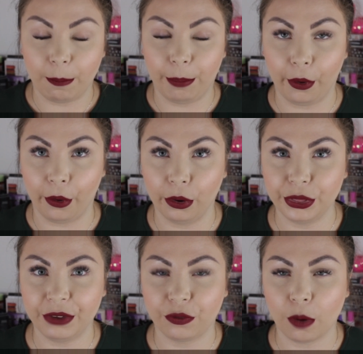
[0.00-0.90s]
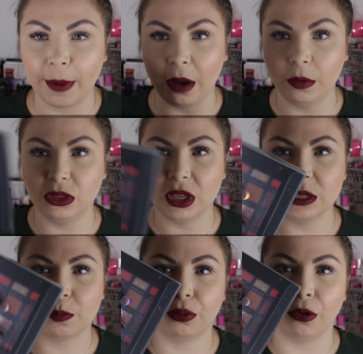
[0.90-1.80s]
But they've come out with
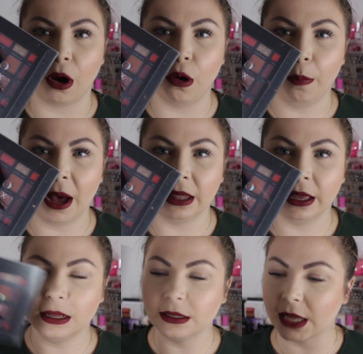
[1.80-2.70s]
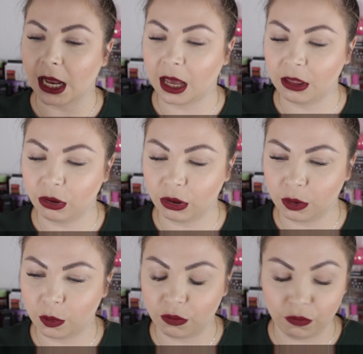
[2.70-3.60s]
these pro palettes, and I thought
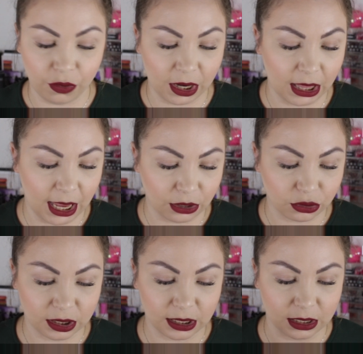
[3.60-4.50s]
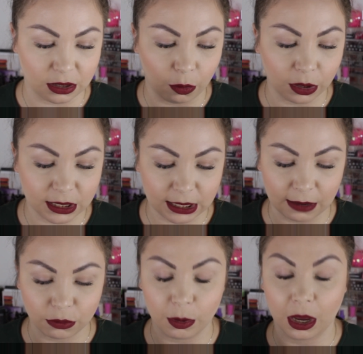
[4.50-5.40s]
they were really interesting, so I wanted to
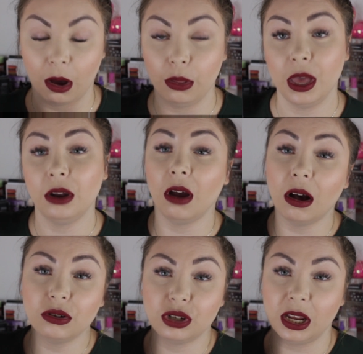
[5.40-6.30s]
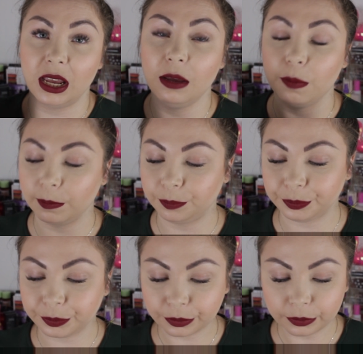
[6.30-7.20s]
give them a go. They're not cheap,
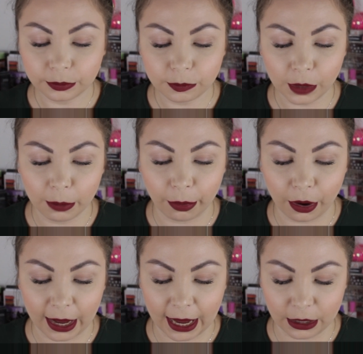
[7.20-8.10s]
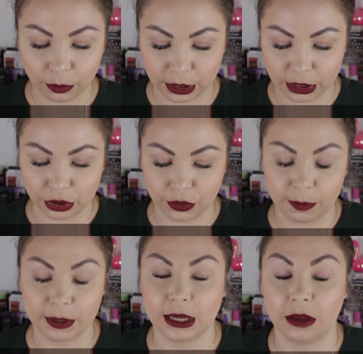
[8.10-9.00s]
but I kind of wanted to
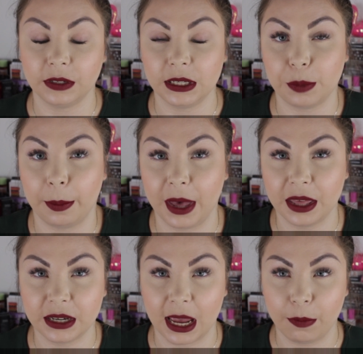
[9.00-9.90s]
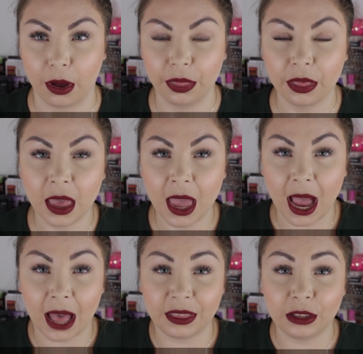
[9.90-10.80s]
treat myself because it's my birthday mum,
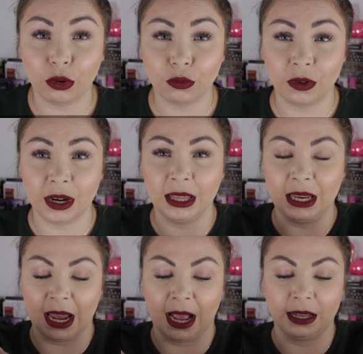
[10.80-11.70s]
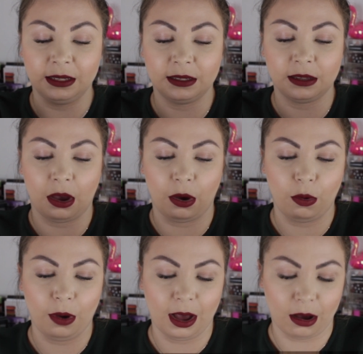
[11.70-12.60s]
and they look really nice,
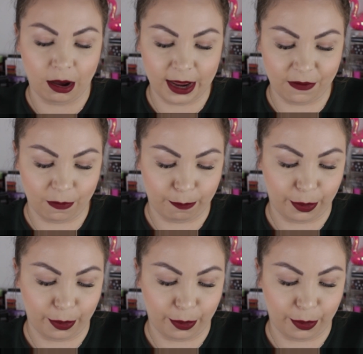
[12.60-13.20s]
so I can't even